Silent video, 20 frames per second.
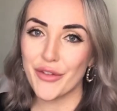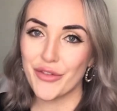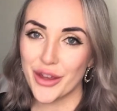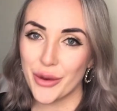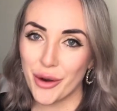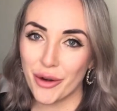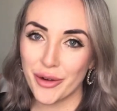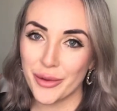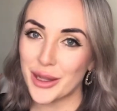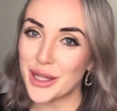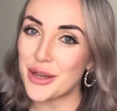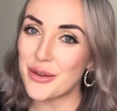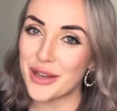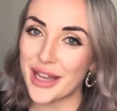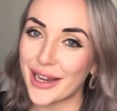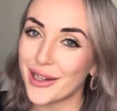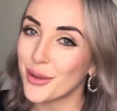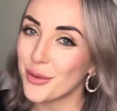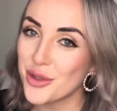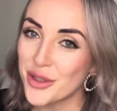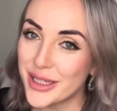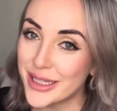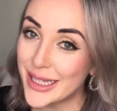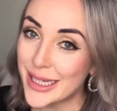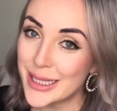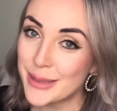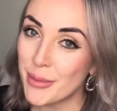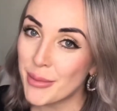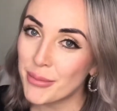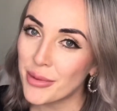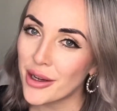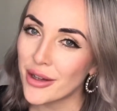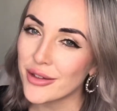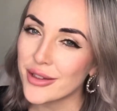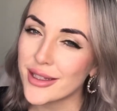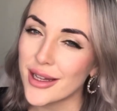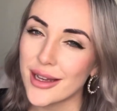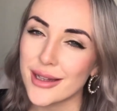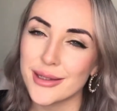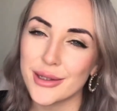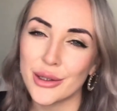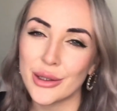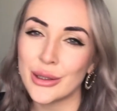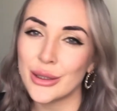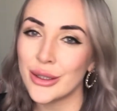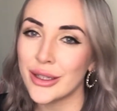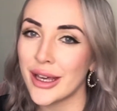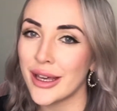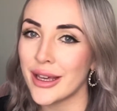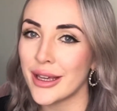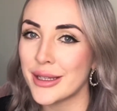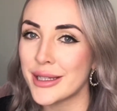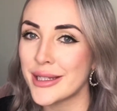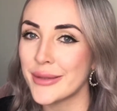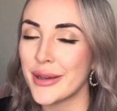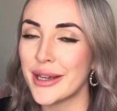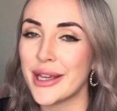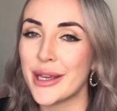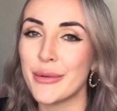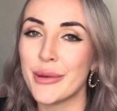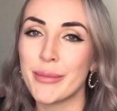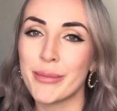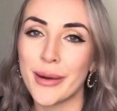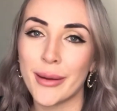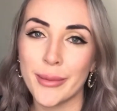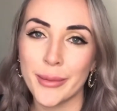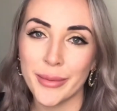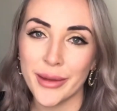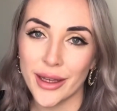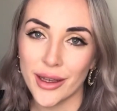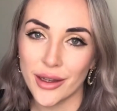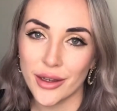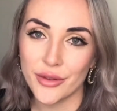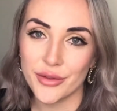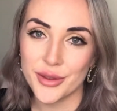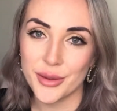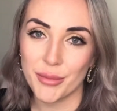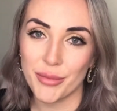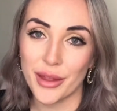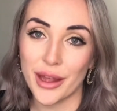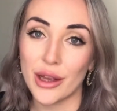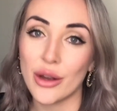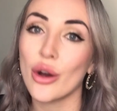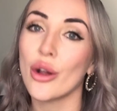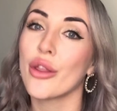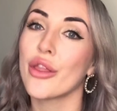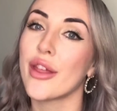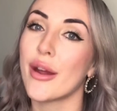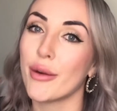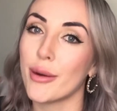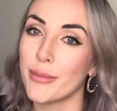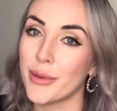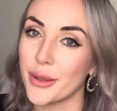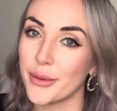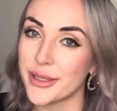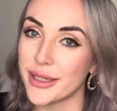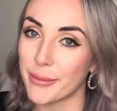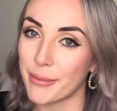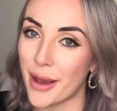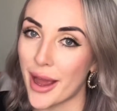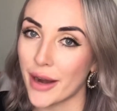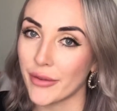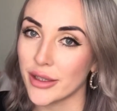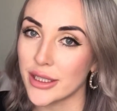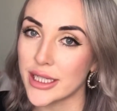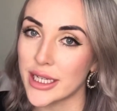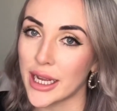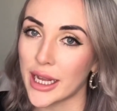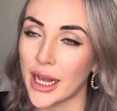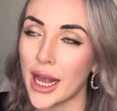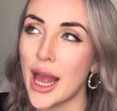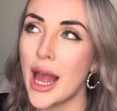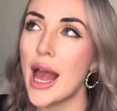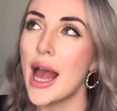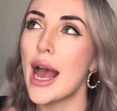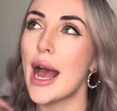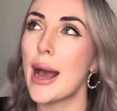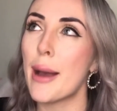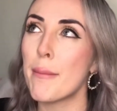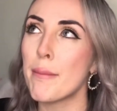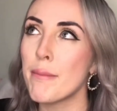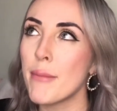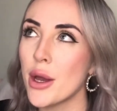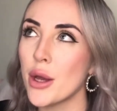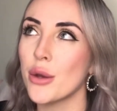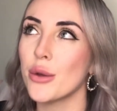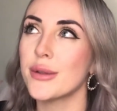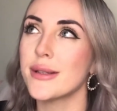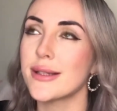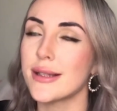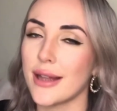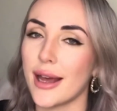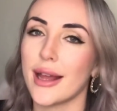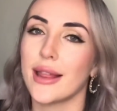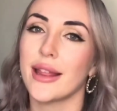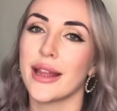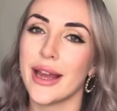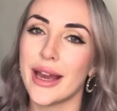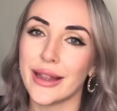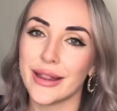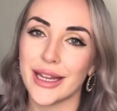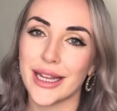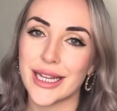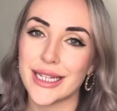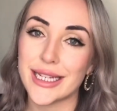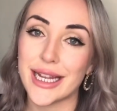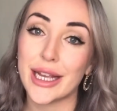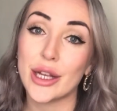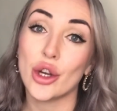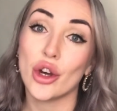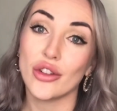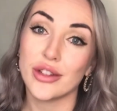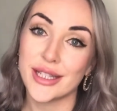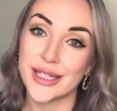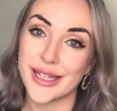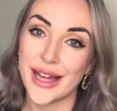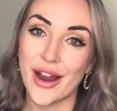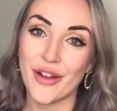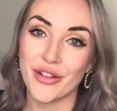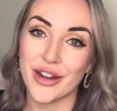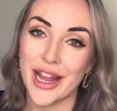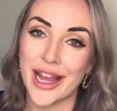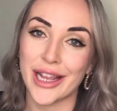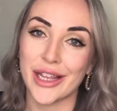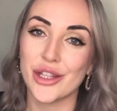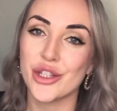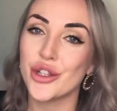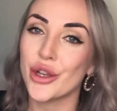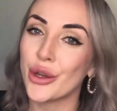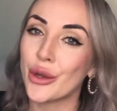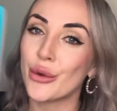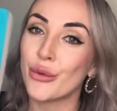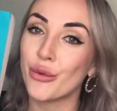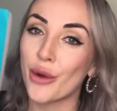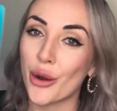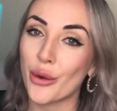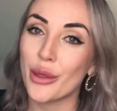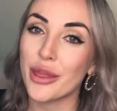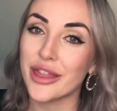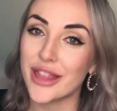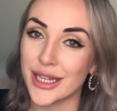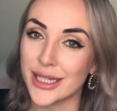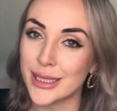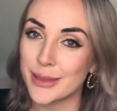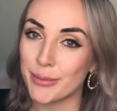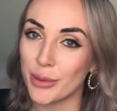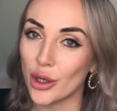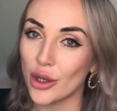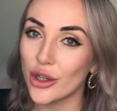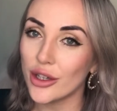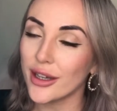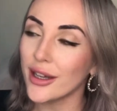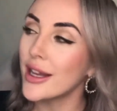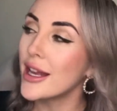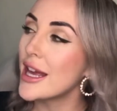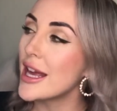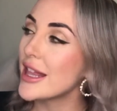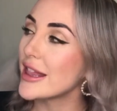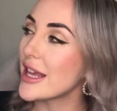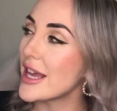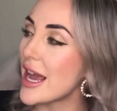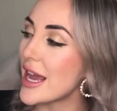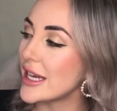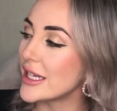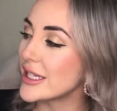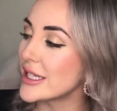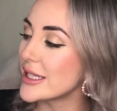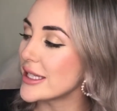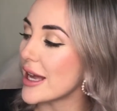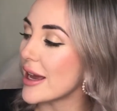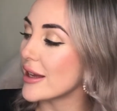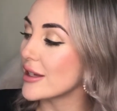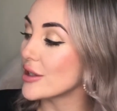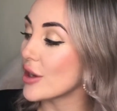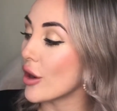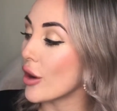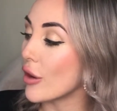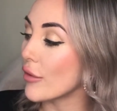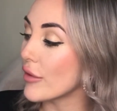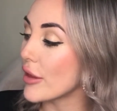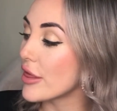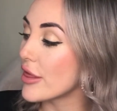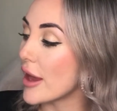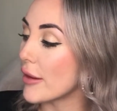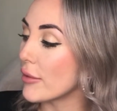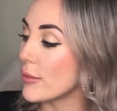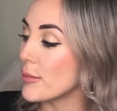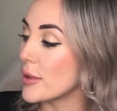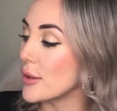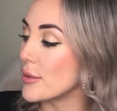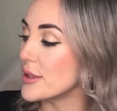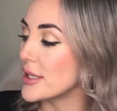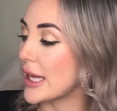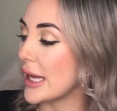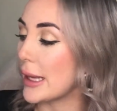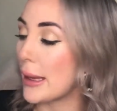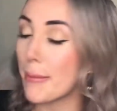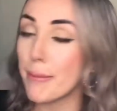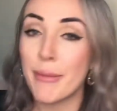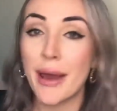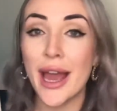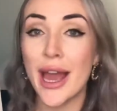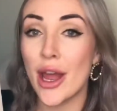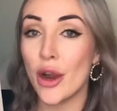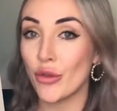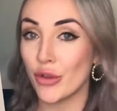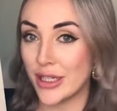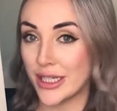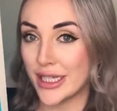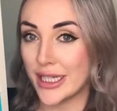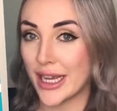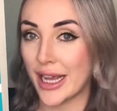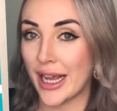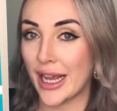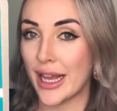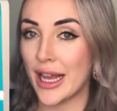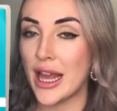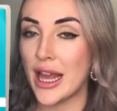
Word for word: you are in the U K adoption assessment process or looking into it, you will probably heard of something called therapeutic parenting, and most likely a lady called Sarah Naish who wrote this book, The A to Z of Therapeutic Parenting.